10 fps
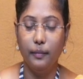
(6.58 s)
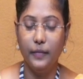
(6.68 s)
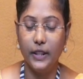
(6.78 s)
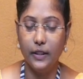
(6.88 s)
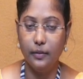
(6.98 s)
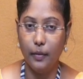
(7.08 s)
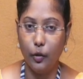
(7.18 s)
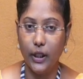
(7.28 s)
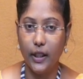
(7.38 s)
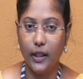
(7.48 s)
This is
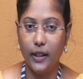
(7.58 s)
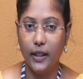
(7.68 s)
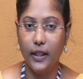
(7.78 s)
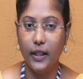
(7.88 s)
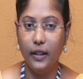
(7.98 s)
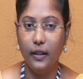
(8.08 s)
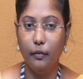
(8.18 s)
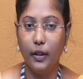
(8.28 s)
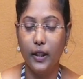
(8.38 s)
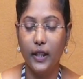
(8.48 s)
Mounika
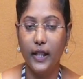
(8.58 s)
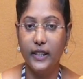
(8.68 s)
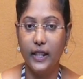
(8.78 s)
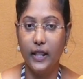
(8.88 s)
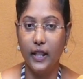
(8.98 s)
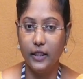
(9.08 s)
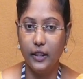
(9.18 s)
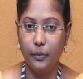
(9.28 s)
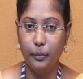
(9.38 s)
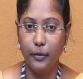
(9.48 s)
working as an
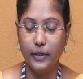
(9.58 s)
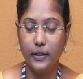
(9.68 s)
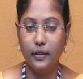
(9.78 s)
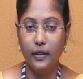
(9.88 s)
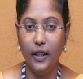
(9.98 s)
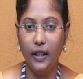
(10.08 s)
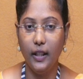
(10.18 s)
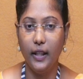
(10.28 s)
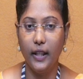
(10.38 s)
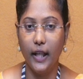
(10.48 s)
assistant professor in
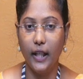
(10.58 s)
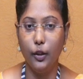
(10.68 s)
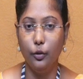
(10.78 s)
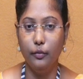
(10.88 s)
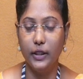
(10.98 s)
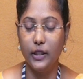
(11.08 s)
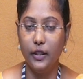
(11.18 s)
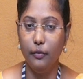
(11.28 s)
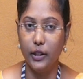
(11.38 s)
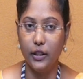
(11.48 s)
KL
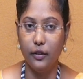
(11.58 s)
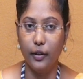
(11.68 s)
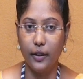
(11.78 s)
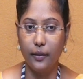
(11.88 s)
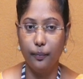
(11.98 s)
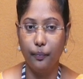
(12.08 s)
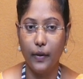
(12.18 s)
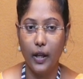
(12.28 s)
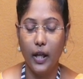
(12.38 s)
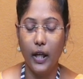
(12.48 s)
University, Vijayawada.
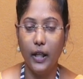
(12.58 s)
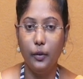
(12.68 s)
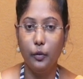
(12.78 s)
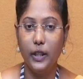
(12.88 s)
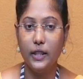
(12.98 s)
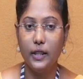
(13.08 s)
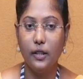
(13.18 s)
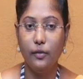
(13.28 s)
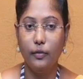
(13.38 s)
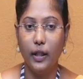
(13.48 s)
In today's
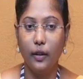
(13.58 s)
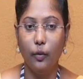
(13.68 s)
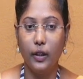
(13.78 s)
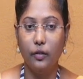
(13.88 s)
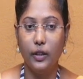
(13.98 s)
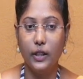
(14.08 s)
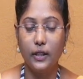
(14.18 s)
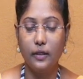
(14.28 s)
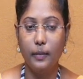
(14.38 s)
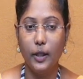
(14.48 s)
session, we are going to discuss
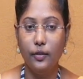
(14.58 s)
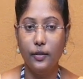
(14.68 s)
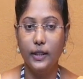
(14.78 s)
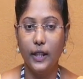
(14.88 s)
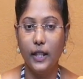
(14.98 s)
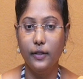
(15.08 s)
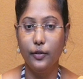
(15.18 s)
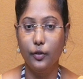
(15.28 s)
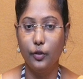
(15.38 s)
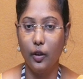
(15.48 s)
about single
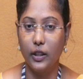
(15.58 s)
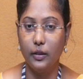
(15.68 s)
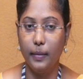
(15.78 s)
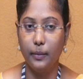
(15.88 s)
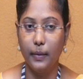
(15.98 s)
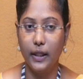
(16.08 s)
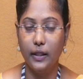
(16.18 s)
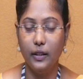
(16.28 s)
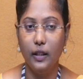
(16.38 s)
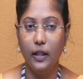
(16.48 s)
source shortest path
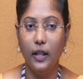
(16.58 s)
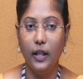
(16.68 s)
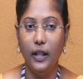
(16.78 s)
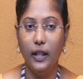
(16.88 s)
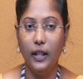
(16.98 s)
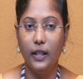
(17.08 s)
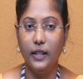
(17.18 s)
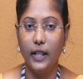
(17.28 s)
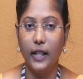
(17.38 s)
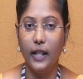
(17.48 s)
method in
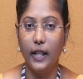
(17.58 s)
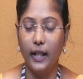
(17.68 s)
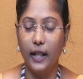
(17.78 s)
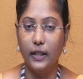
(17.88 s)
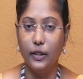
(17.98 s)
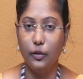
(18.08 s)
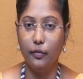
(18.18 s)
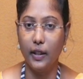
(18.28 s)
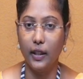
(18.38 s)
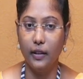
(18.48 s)
design and analysis of
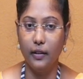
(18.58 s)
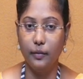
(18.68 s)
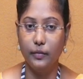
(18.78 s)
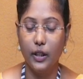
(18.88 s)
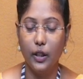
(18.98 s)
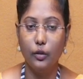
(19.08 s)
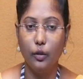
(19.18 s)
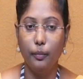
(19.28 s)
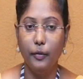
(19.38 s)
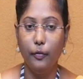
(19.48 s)
algorithm. So
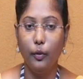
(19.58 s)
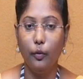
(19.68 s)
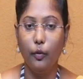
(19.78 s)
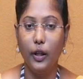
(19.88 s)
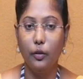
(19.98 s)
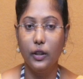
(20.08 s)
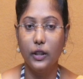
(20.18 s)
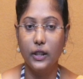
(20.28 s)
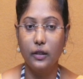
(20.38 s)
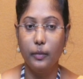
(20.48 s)
before going to
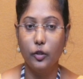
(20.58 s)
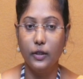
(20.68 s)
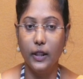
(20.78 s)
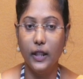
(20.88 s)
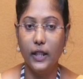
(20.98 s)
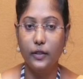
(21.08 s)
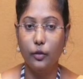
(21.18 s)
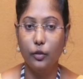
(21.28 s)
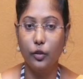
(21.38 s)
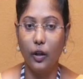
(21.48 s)
discuss about single
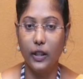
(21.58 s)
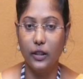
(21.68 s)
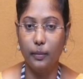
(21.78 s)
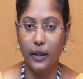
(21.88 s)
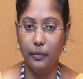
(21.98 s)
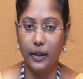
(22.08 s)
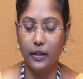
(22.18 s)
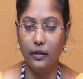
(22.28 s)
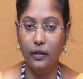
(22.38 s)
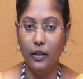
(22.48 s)
source shortest path
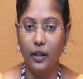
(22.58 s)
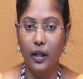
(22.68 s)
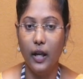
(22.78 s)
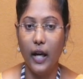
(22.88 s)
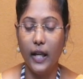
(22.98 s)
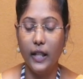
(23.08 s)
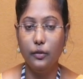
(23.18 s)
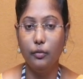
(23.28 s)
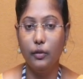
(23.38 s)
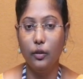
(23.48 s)
method, I
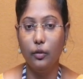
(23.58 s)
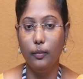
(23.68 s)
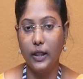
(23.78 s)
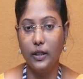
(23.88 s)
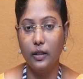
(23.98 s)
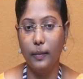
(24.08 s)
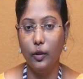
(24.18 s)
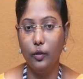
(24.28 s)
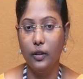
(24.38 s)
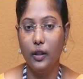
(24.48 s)
just want to mention
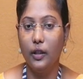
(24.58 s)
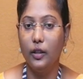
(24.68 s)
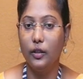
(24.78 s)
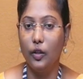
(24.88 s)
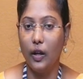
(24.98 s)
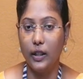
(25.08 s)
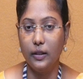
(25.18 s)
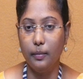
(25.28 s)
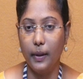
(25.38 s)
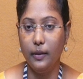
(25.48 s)
about shortest
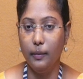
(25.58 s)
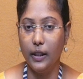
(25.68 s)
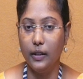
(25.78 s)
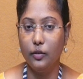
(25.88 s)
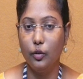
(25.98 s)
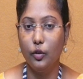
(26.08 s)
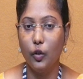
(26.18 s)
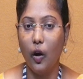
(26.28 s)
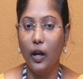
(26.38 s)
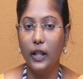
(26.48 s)
path method. So
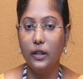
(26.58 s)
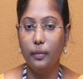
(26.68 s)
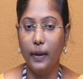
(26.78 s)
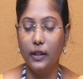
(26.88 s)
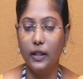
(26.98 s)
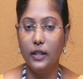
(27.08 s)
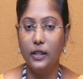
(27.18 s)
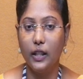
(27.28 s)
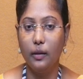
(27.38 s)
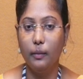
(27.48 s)
shortest path is
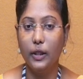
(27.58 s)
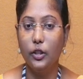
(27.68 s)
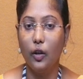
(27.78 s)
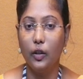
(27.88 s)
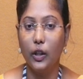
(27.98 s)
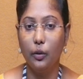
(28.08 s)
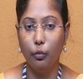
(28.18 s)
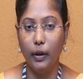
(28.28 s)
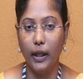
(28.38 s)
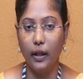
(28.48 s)
nothing but shortcut
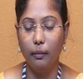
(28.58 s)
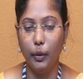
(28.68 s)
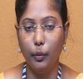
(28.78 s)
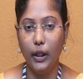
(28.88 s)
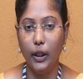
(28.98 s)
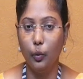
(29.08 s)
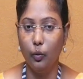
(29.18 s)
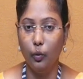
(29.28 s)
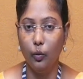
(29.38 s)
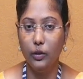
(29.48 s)
way between two
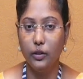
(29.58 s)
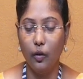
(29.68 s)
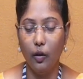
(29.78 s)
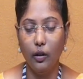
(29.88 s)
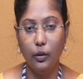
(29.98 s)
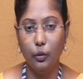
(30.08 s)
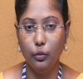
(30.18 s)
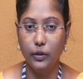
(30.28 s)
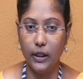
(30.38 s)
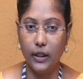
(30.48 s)
nodes or two
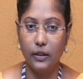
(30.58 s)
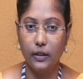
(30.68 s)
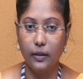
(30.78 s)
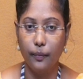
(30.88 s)
cities.